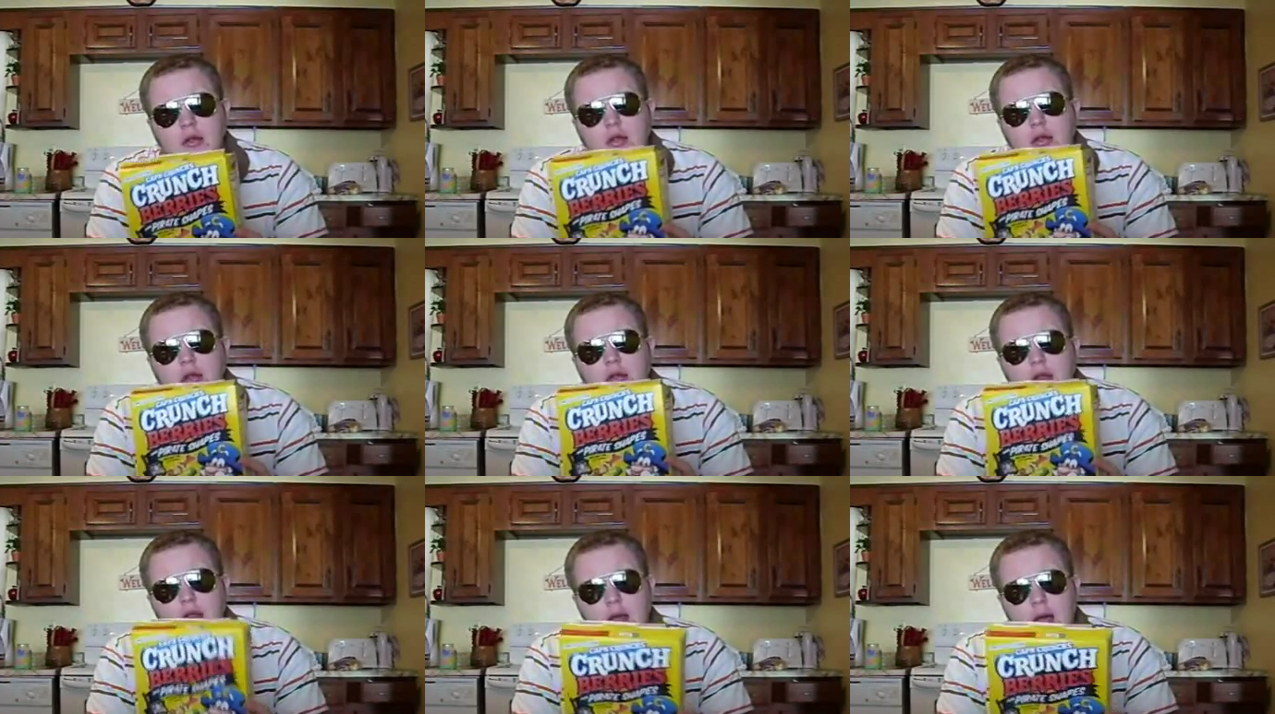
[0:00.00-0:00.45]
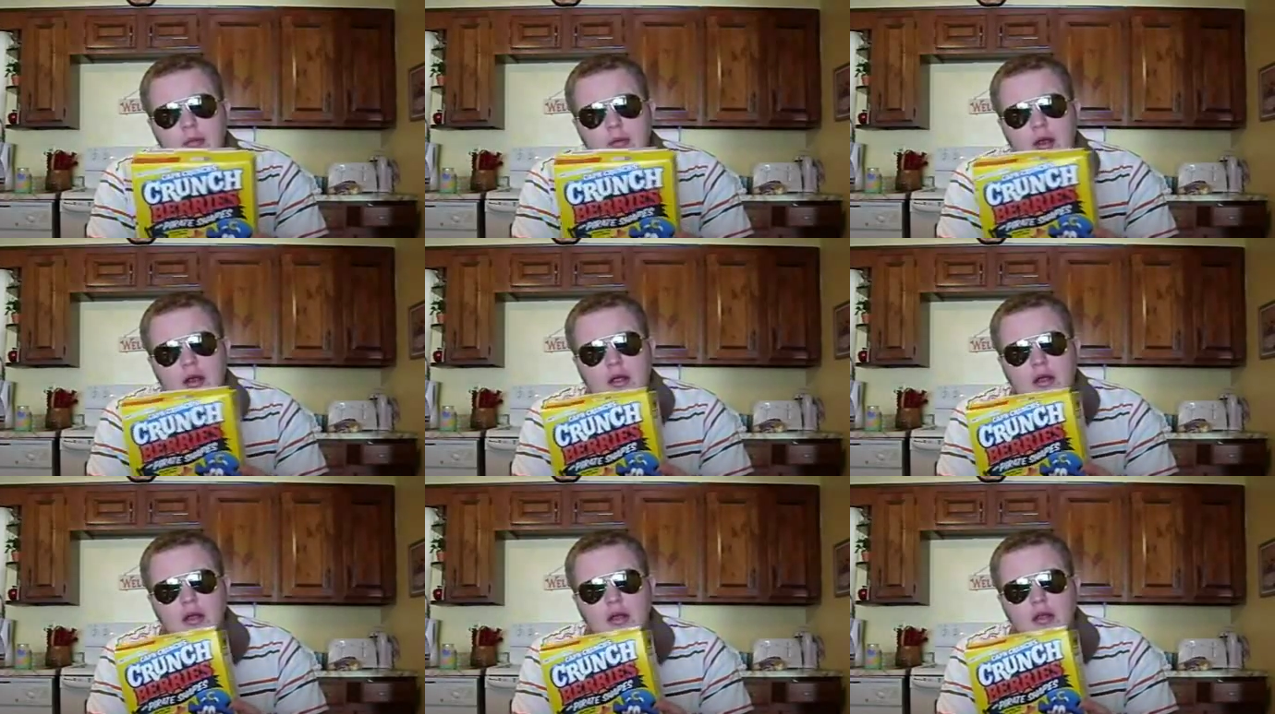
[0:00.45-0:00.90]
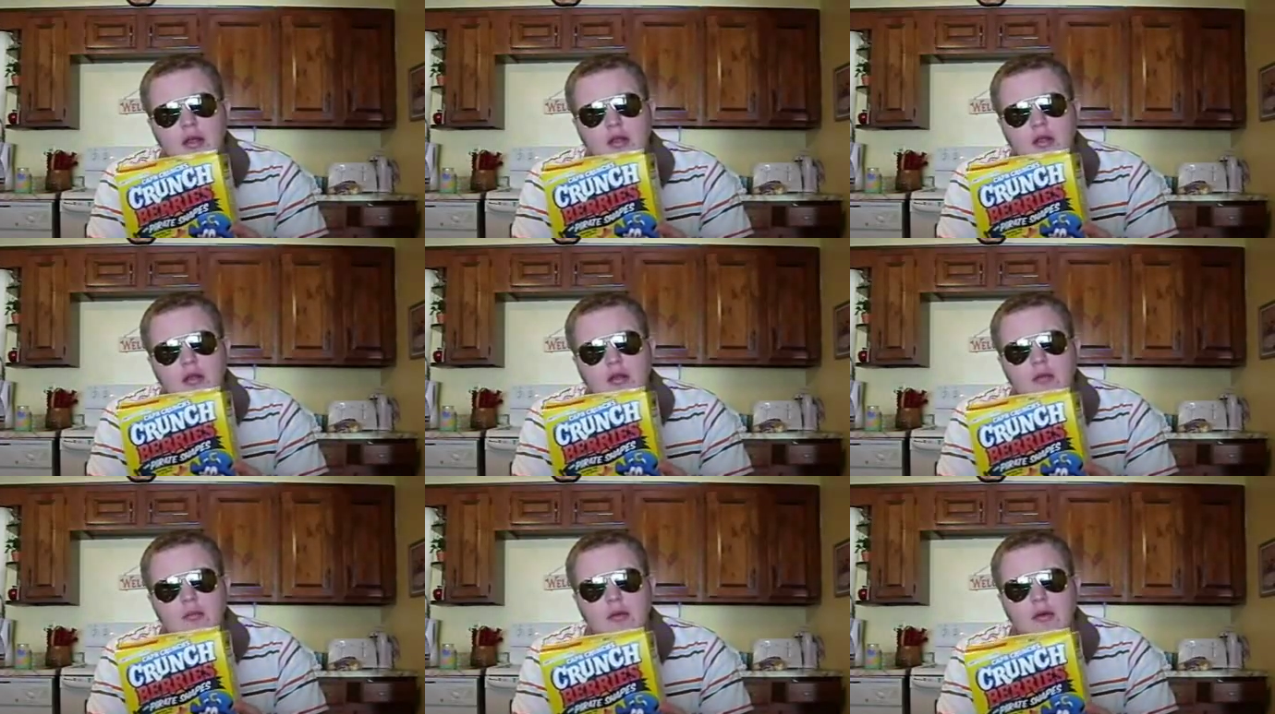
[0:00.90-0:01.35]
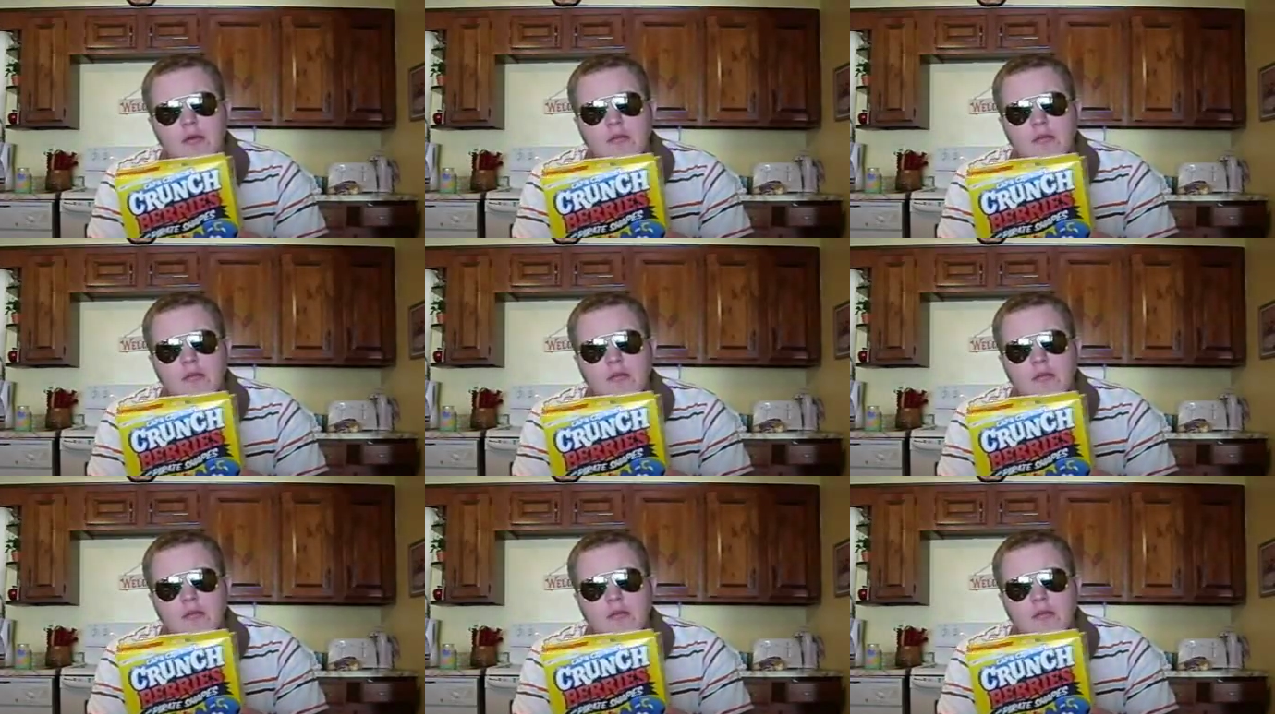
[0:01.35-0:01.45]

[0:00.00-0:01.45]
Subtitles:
the American consumer.